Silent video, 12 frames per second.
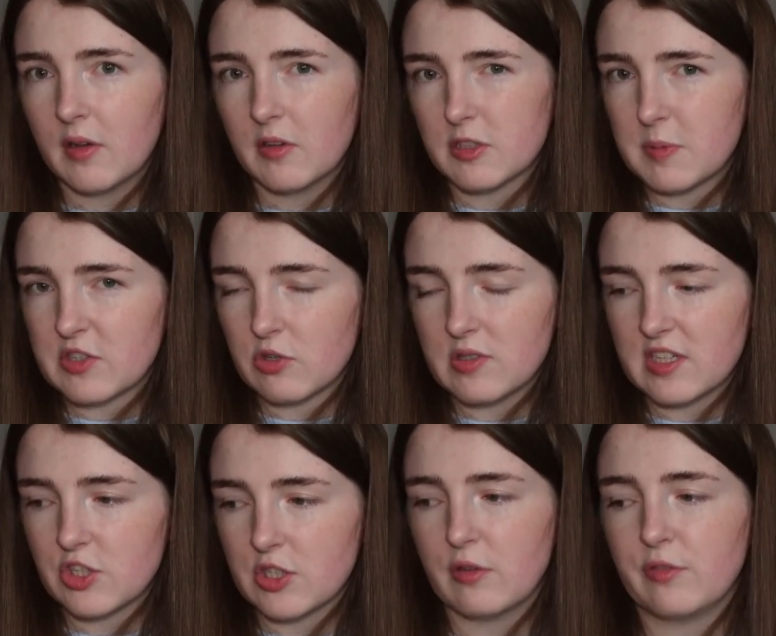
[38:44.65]
a special
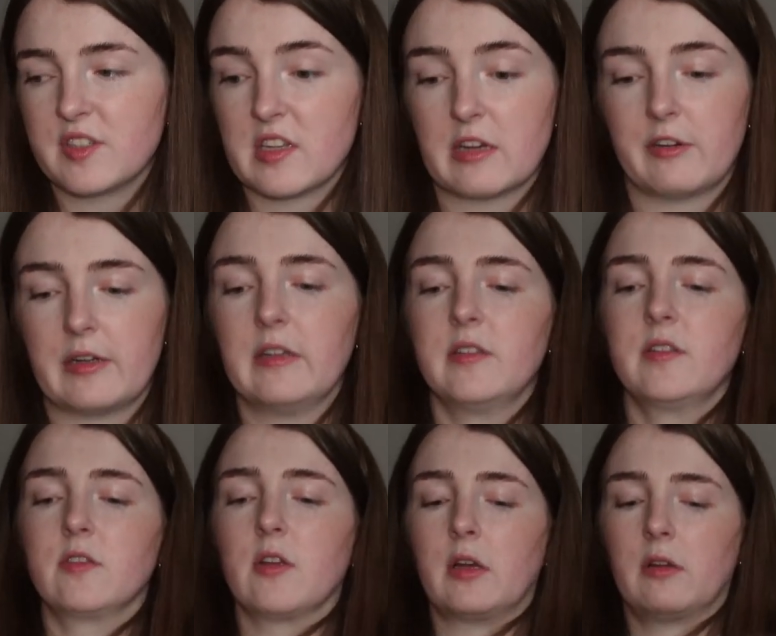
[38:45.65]
edition of a series,
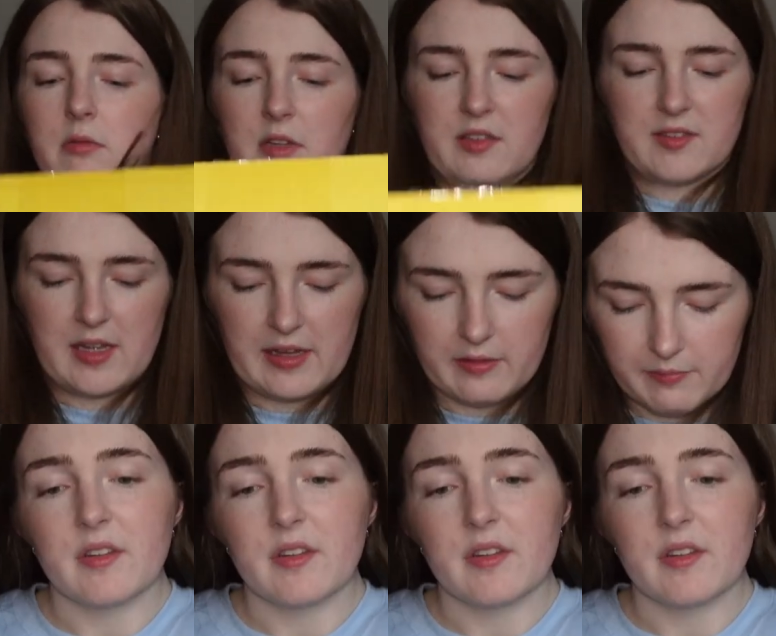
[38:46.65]
so let's see.